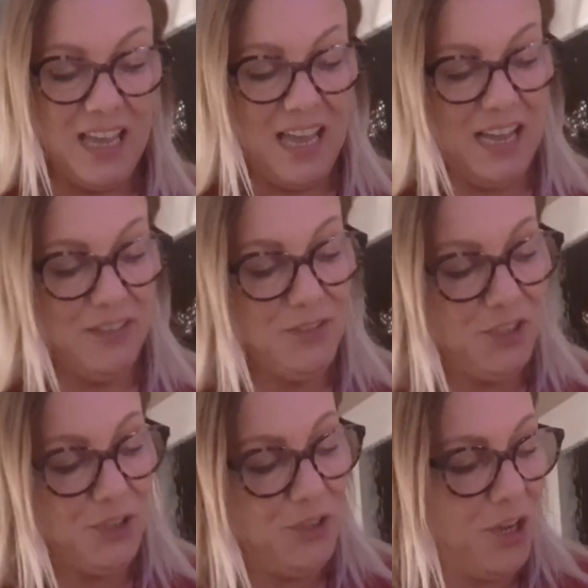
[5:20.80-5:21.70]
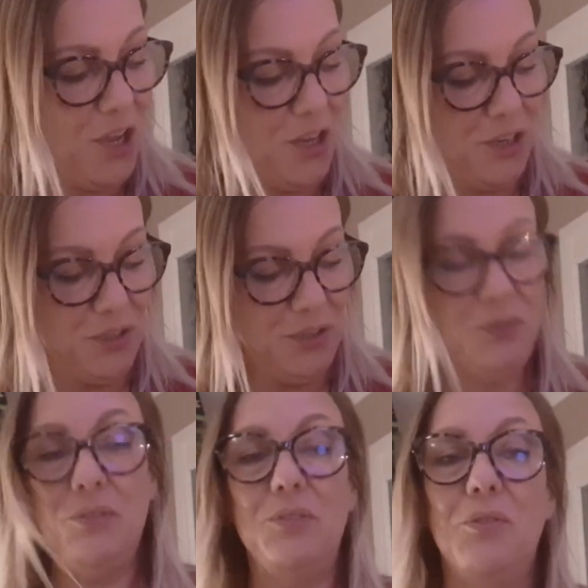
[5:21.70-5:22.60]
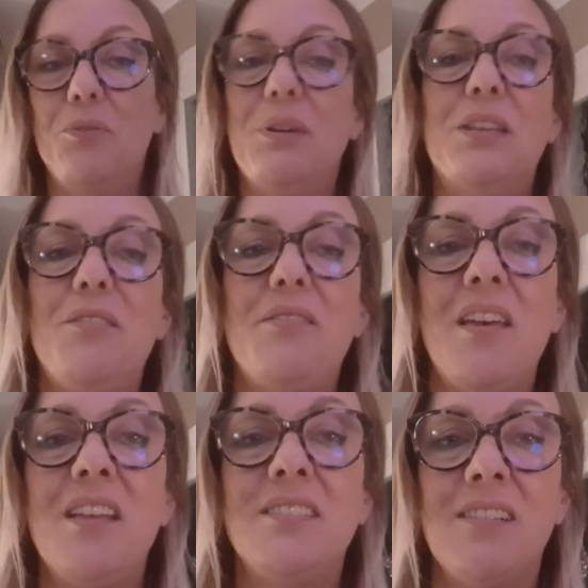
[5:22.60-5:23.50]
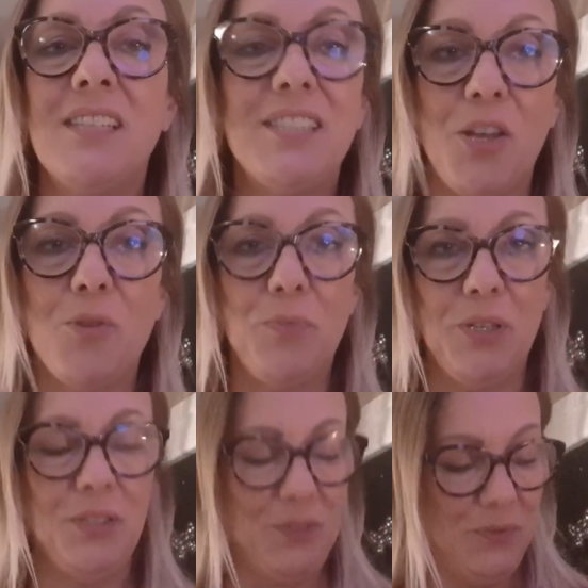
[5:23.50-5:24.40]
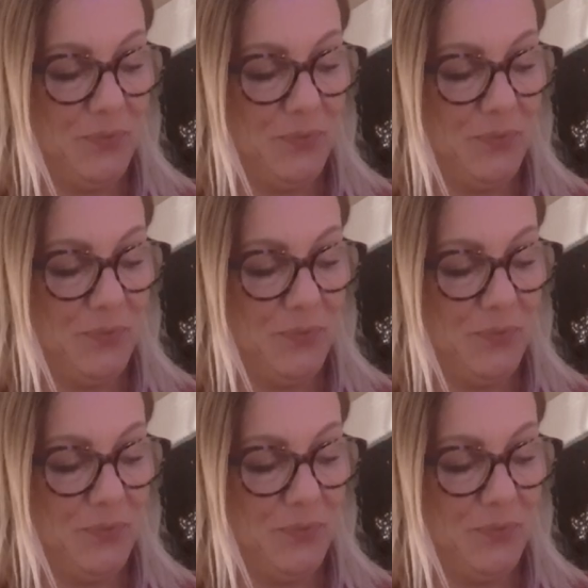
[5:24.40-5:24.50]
How do you know when your third eye is open?